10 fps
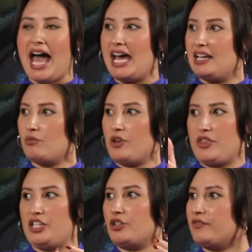ad
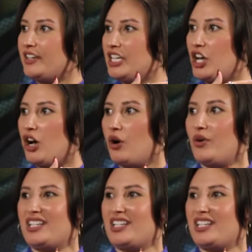within your video,